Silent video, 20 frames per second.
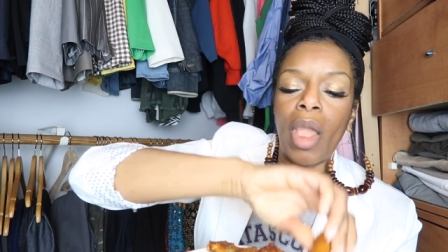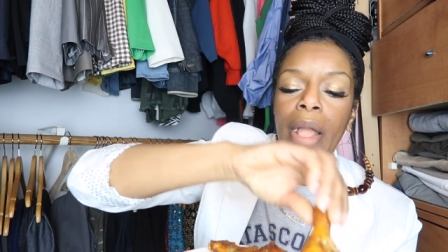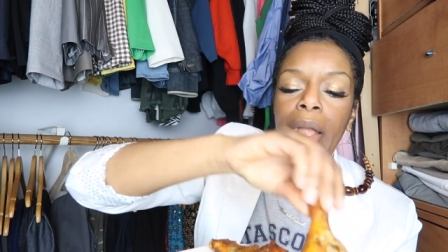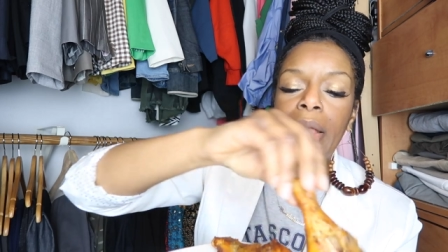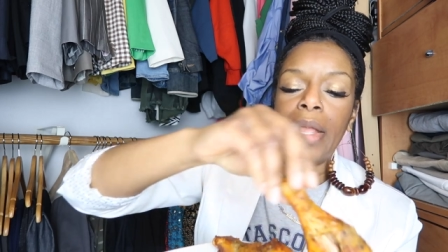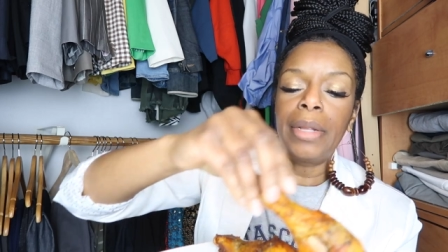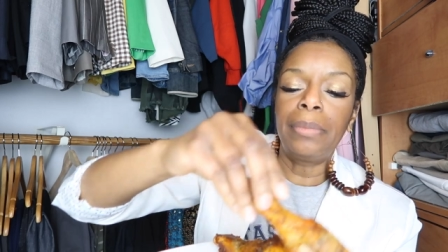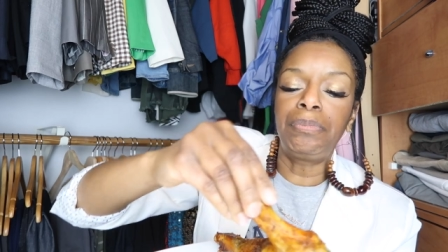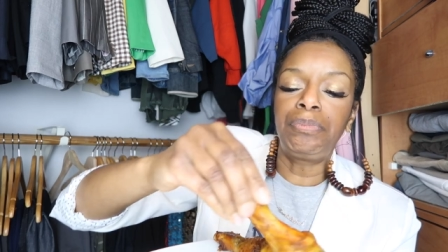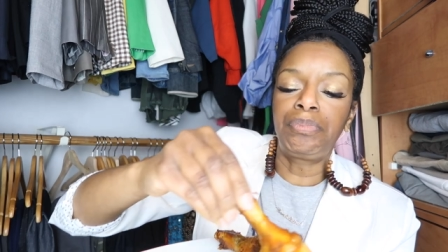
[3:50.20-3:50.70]

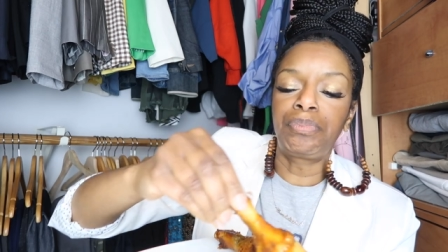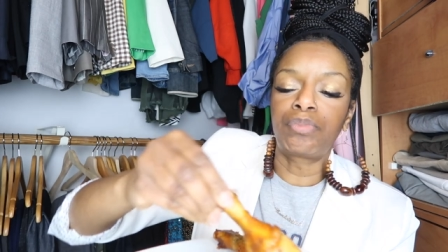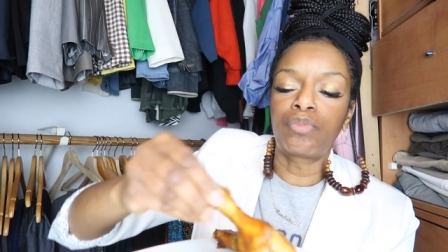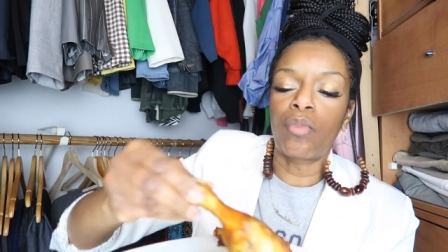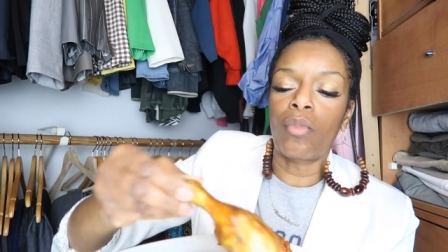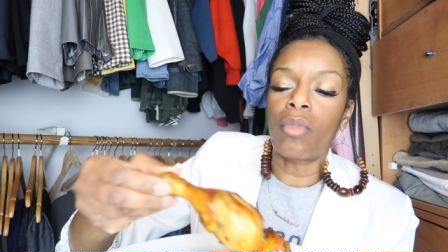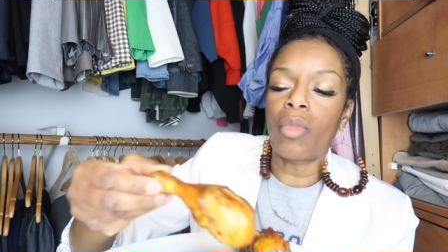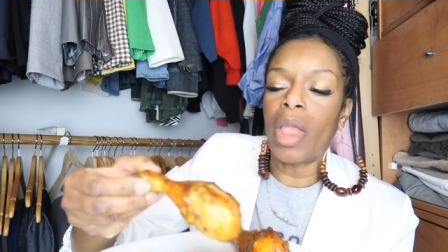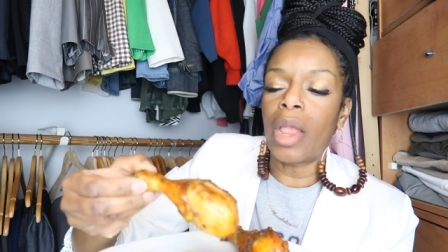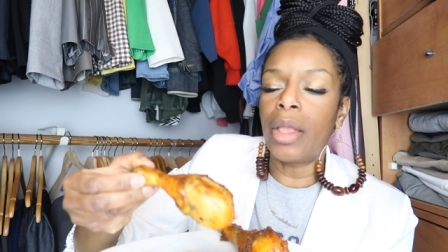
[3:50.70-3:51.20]
And
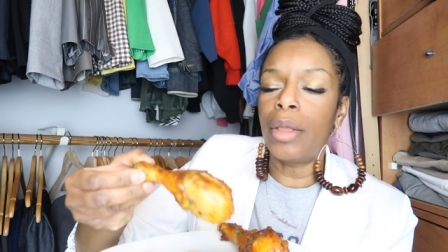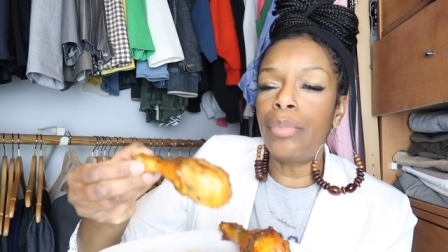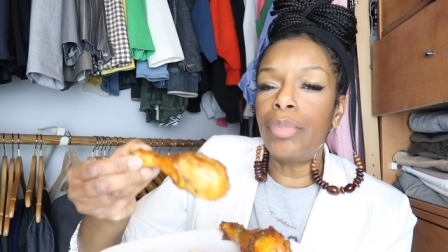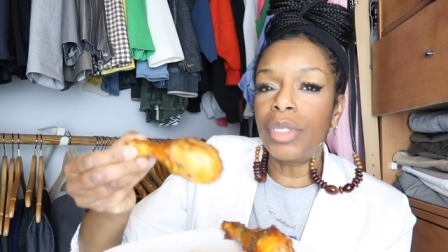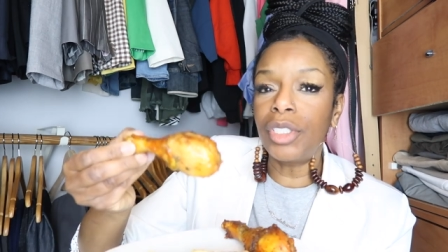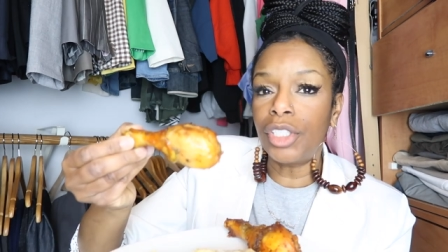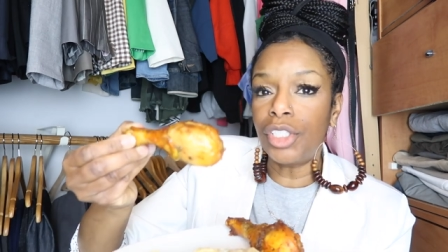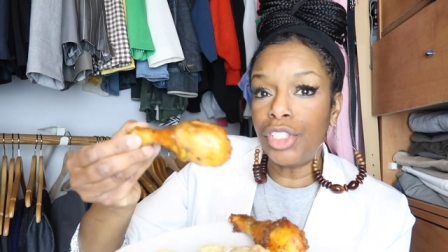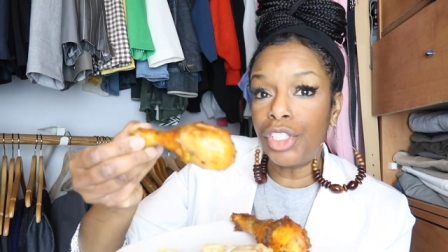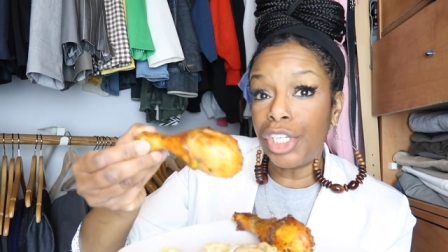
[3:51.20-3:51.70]
he
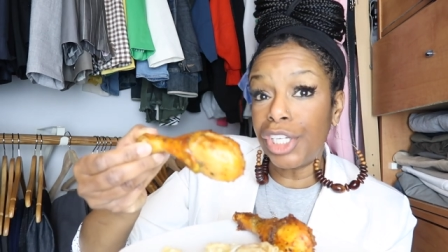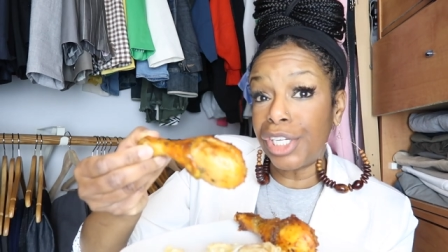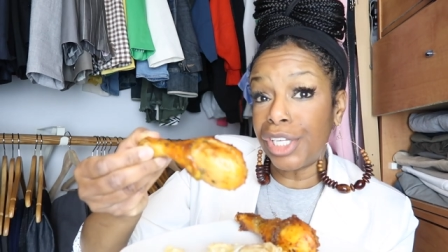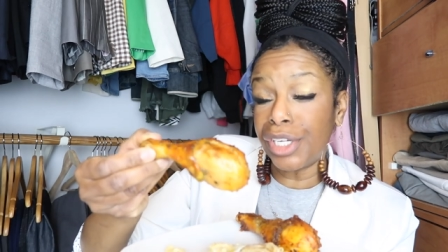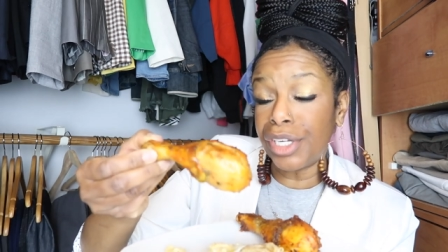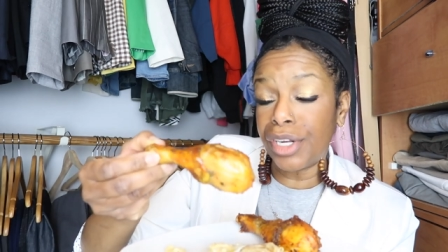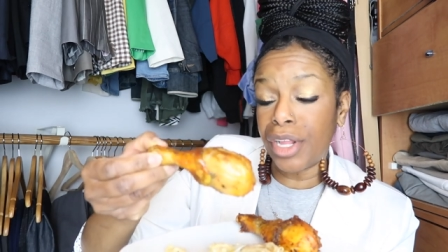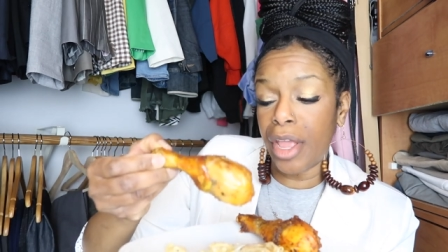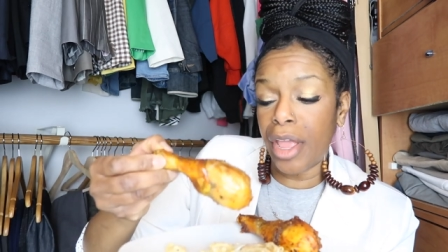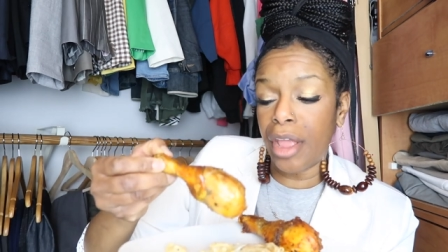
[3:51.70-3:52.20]
put the
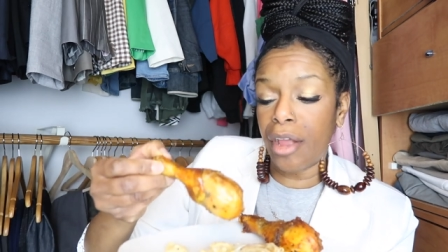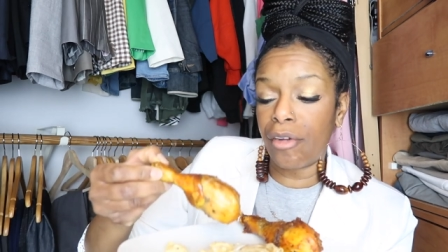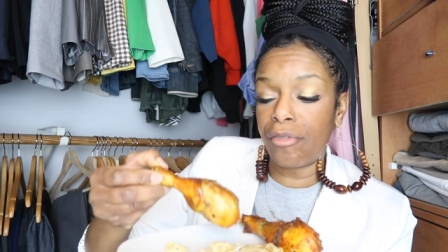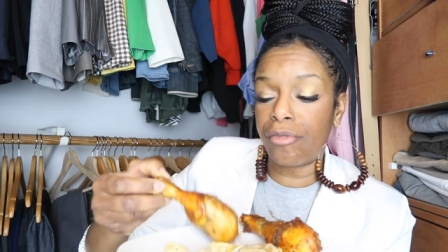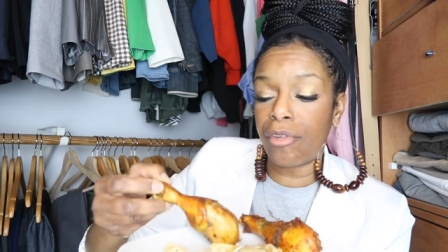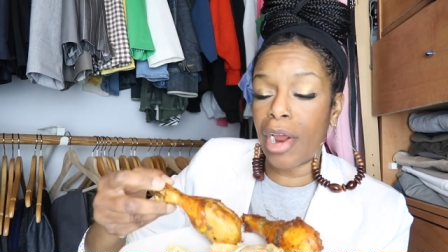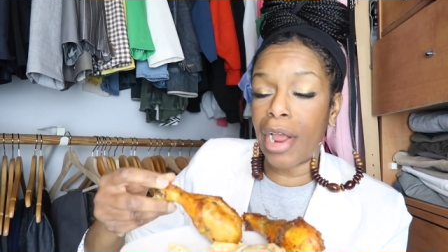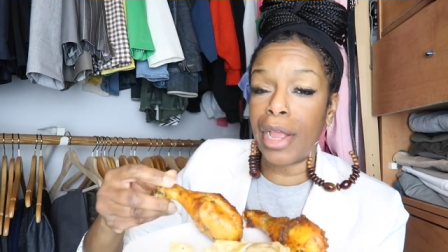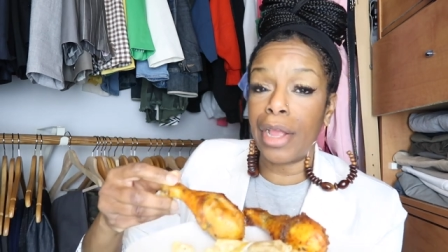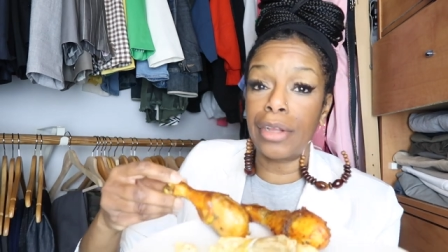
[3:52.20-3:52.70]
chicken in the air
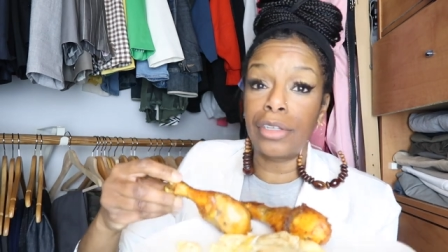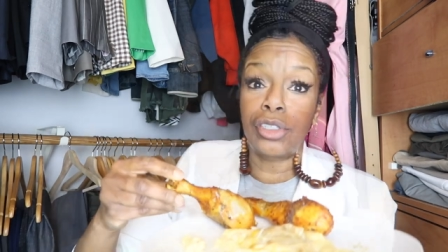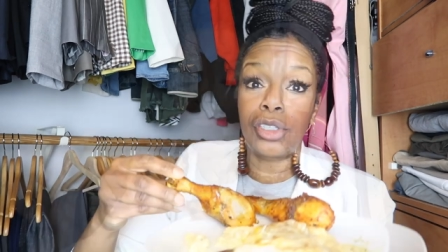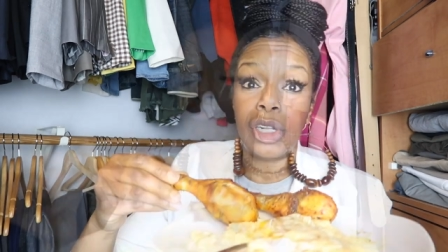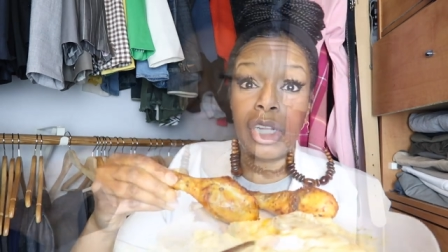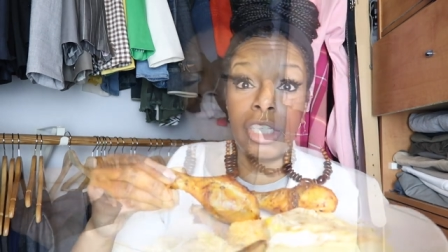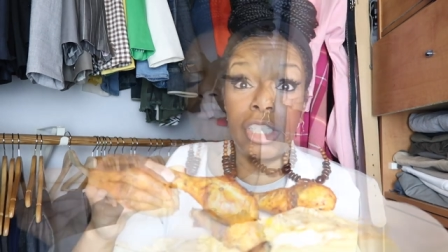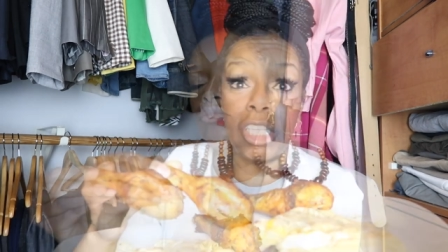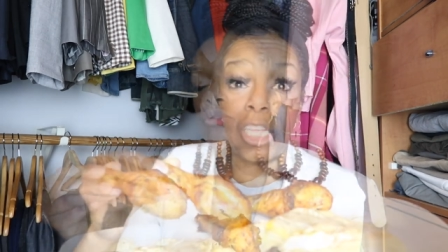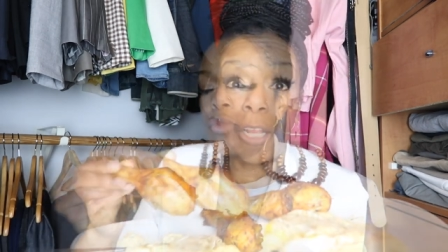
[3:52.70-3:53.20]
fryer.
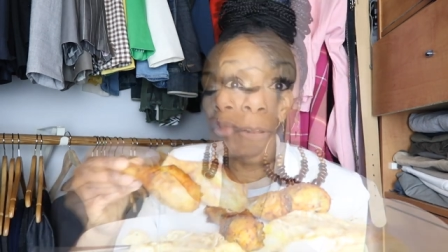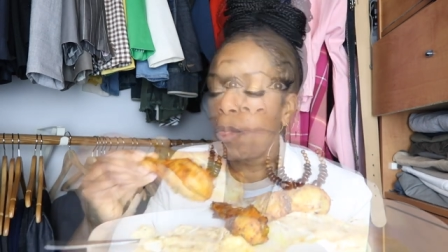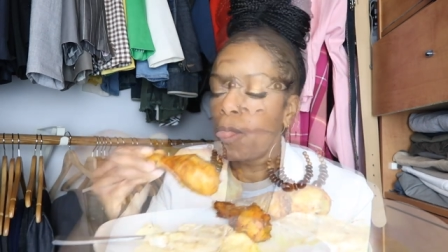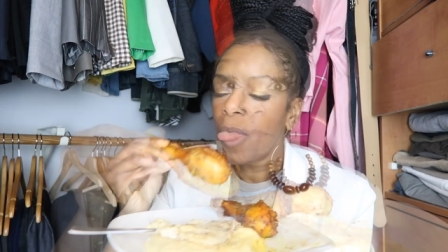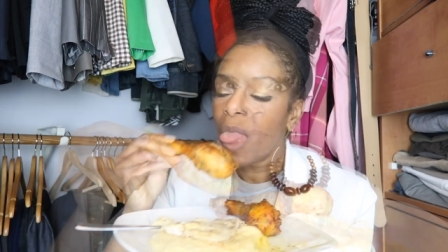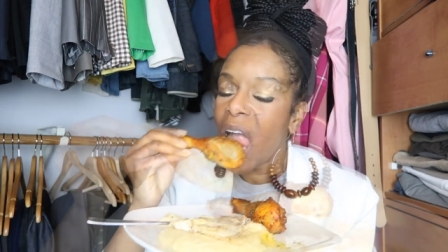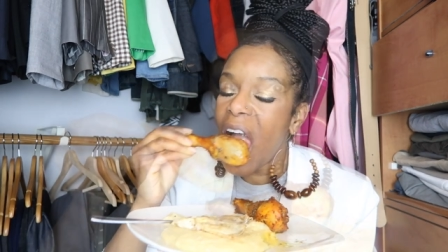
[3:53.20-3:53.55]
So let's see.